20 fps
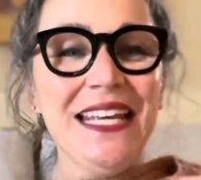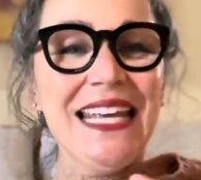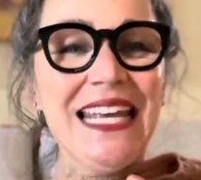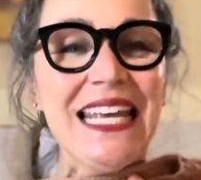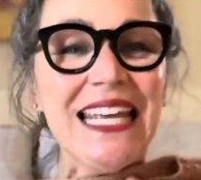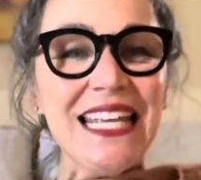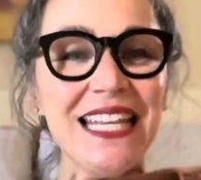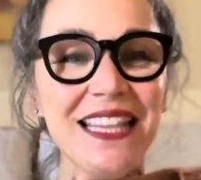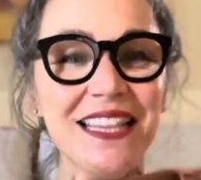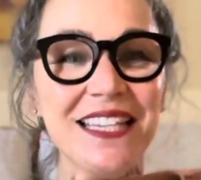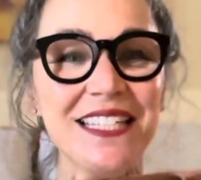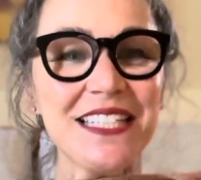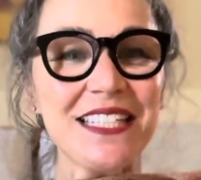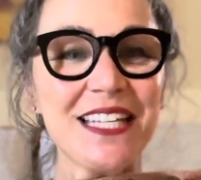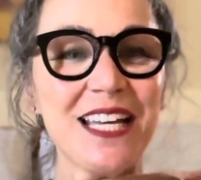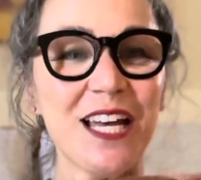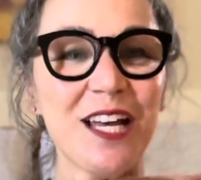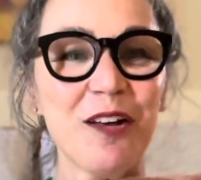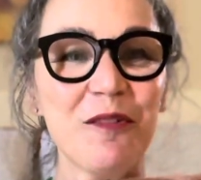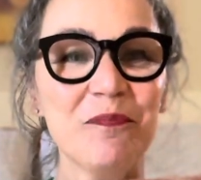in the
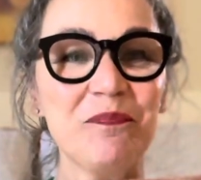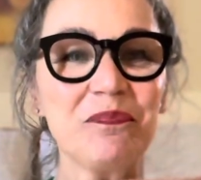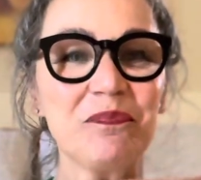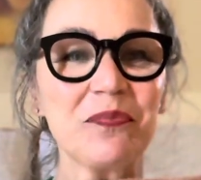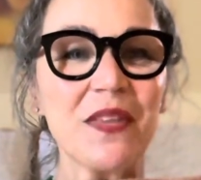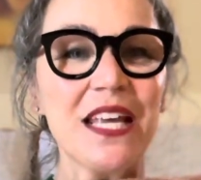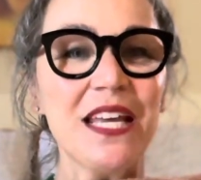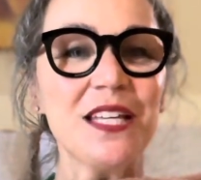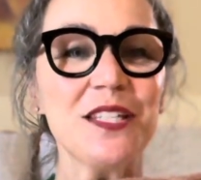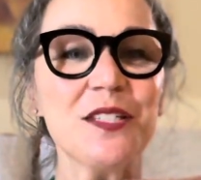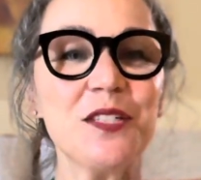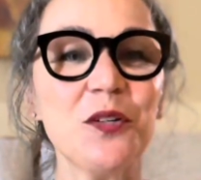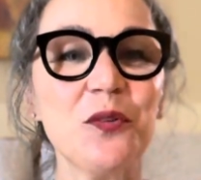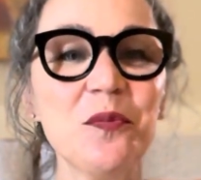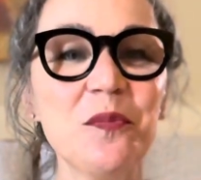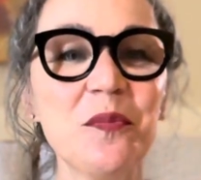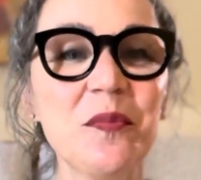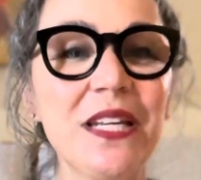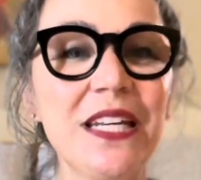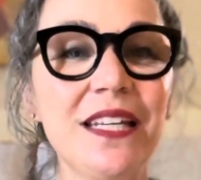scum, so
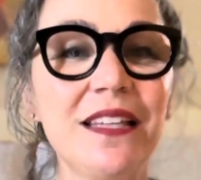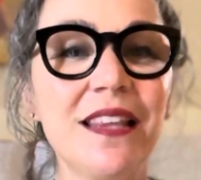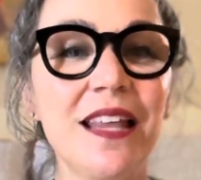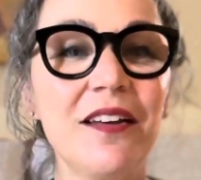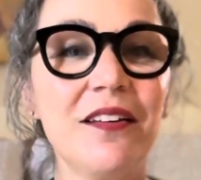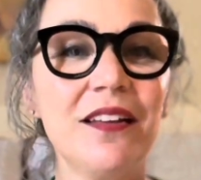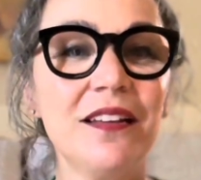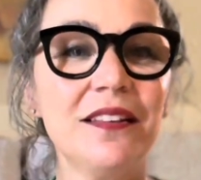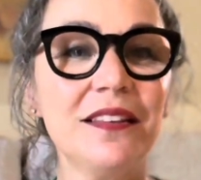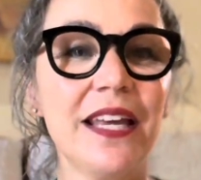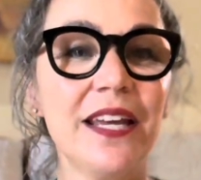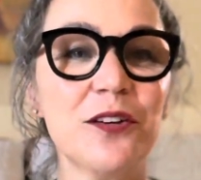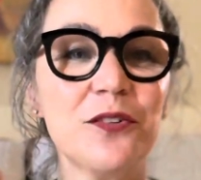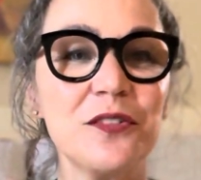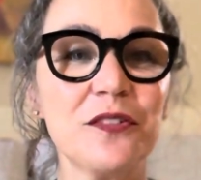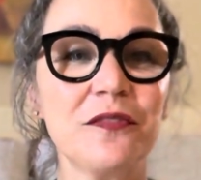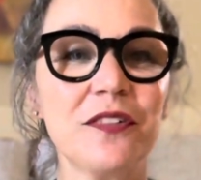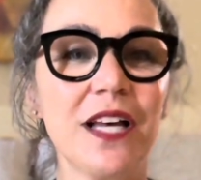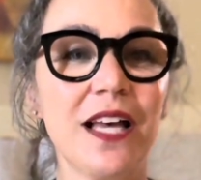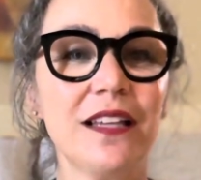many layers
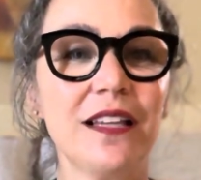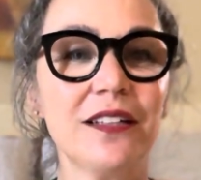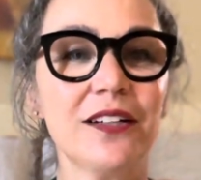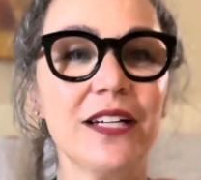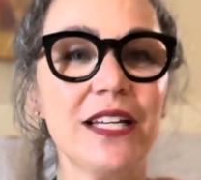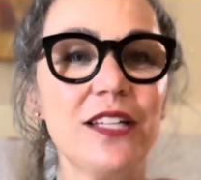of color.